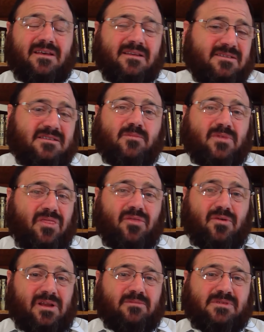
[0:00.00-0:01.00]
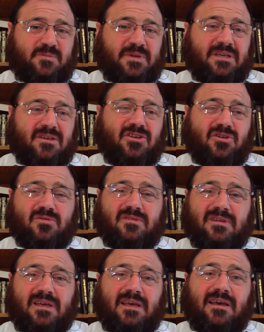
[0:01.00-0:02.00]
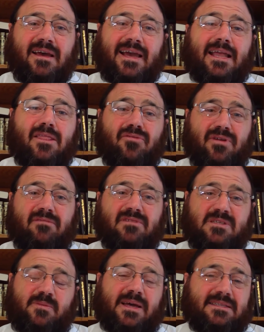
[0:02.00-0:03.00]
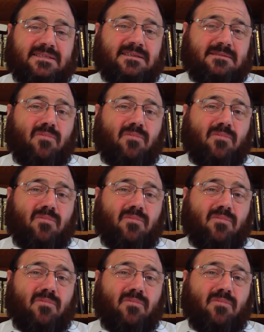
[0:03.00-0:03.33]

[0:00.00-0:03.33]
someone thought he was being cute, I had three responses,